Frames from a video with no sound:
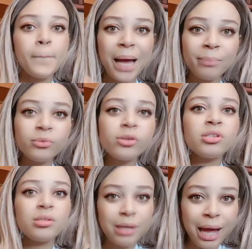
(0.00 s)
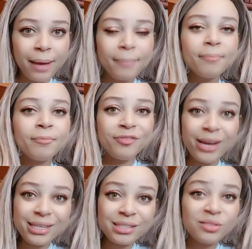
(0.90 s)
I'm just
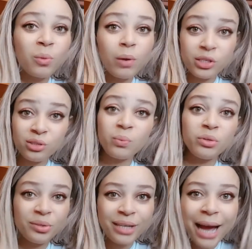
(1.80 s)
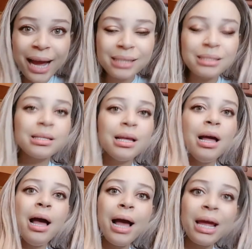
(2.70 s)
revising the question with you guys.
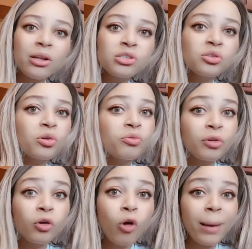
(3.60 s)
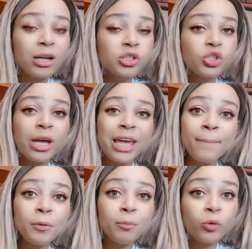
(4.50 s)
And also go back to your
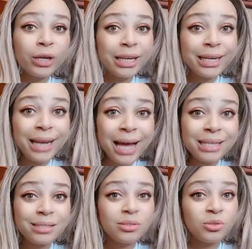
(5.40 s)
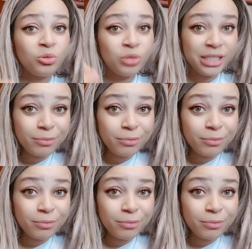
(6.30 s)
AMP book in class you did